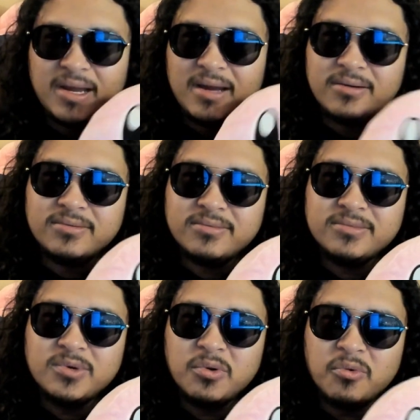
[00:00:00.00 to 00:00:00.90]
out
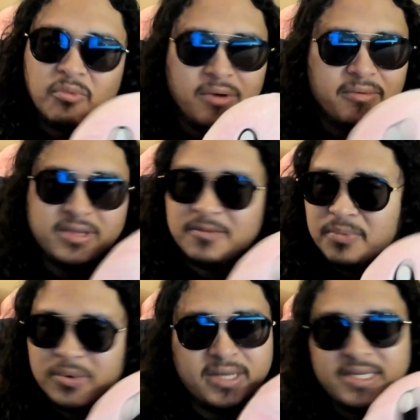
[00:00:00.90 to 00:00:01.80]
what would the
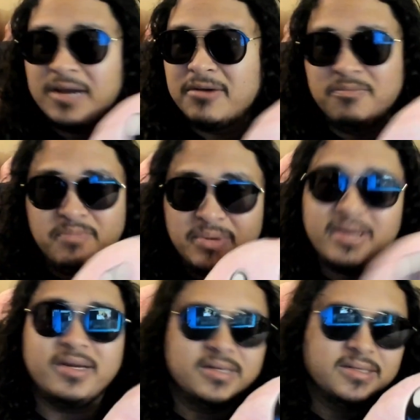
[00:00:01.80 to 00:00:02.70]
breakdown
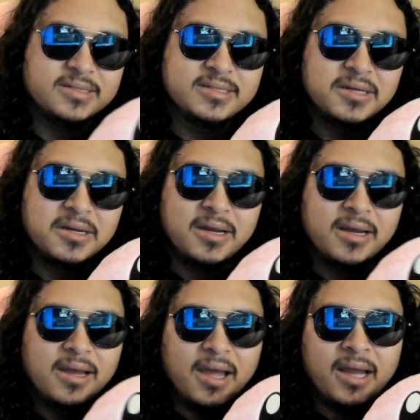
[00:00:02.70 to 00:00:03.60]
be.
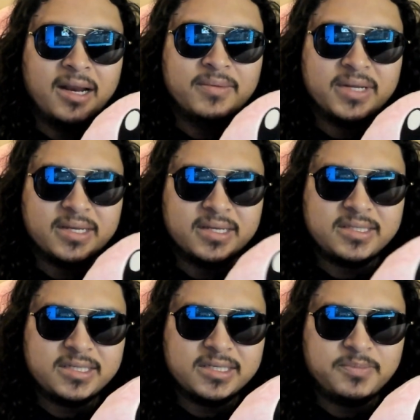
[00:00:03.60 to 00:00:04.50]
And I'm like,
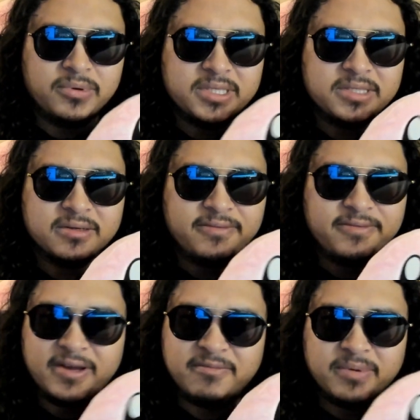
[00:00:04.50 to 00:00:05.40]
it's just
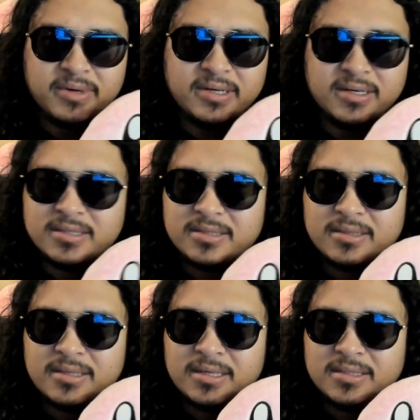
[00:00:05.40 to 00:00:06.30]
0.05 per notch,
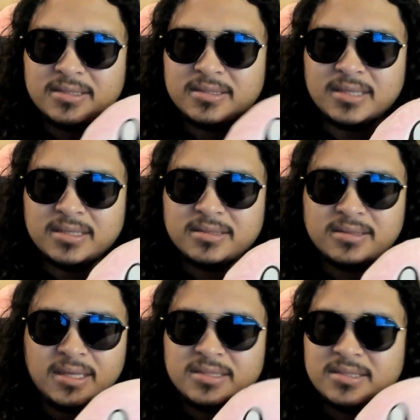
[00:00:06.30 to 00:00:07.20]
guys.
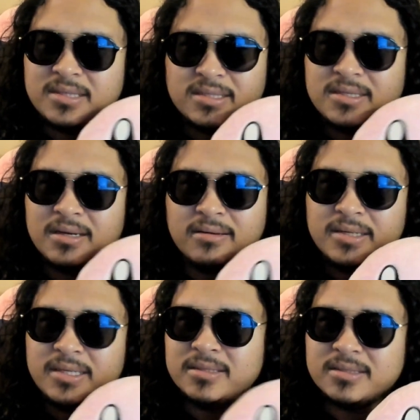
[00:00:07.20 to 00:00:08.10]
That's all
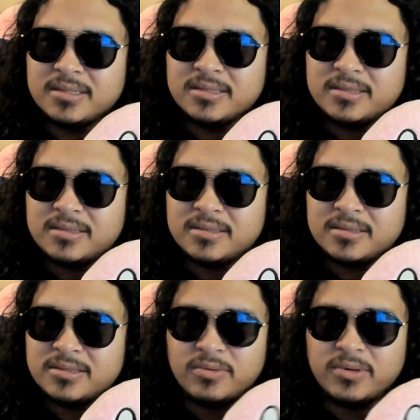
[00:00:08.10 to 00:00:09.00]
it is, because
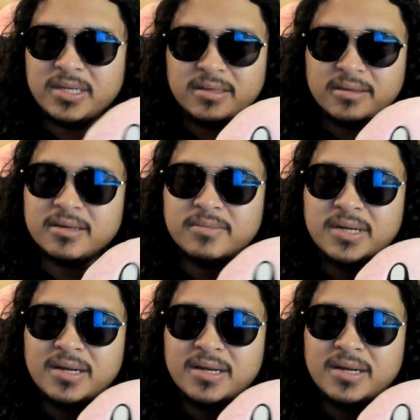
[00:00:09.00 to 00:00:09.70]
there's 20 of them.